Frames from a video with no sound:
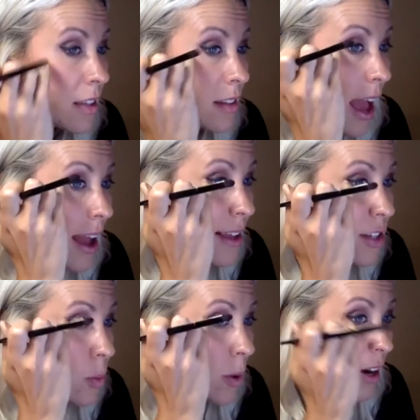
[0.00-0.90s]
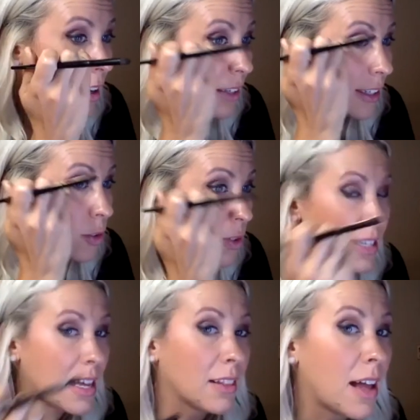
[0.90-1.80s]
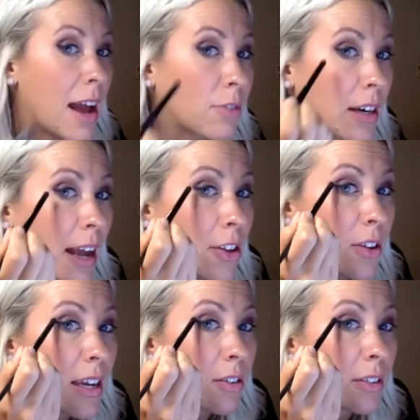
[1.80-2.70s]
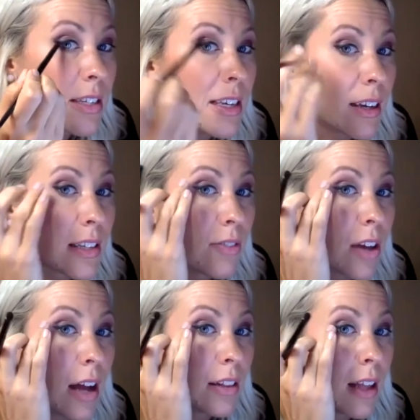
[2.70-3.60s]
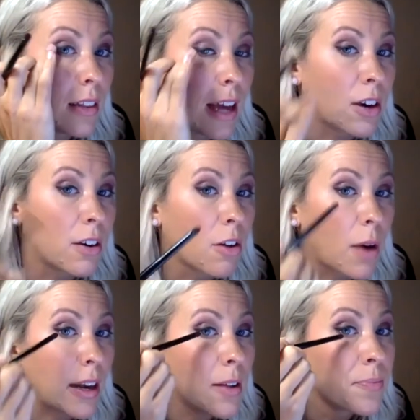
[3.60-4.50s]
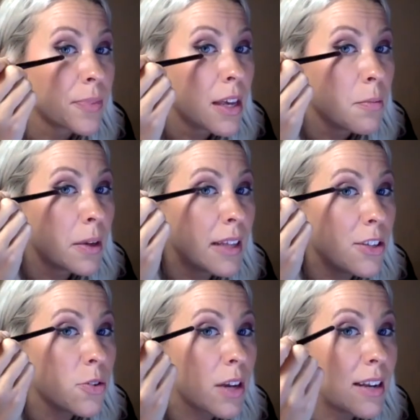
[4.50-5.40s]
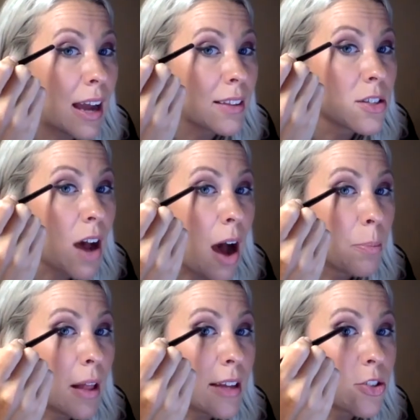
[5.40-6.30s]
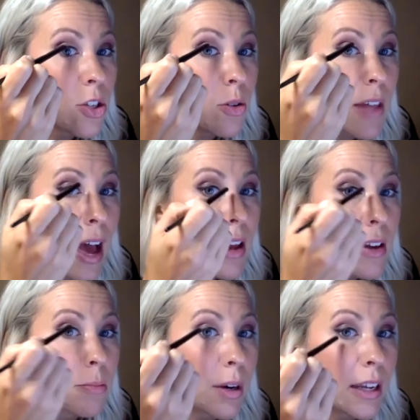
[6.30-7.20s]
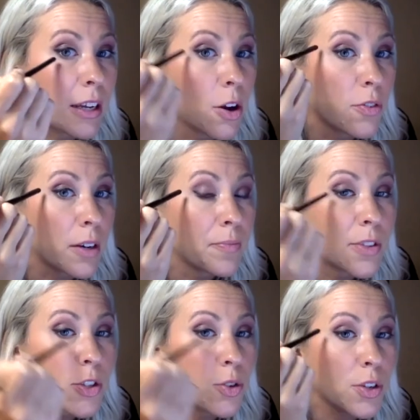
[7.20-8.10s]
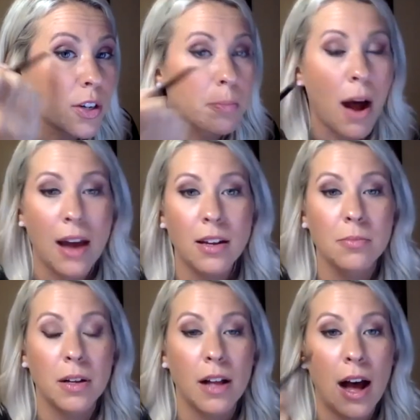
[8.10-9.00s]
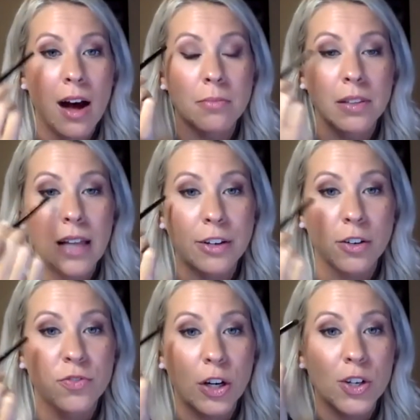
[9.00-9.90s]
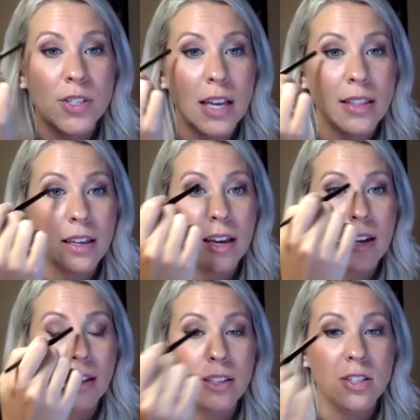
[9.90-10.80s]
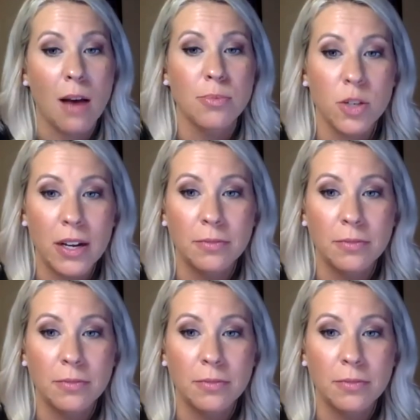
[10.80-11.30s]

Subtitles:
That is where, like, you'll see that line. Right now you can't really see it because I've got liner on already, but then you connect the top line to that and bring it over. So do your bottom liner first and then connect the top to it.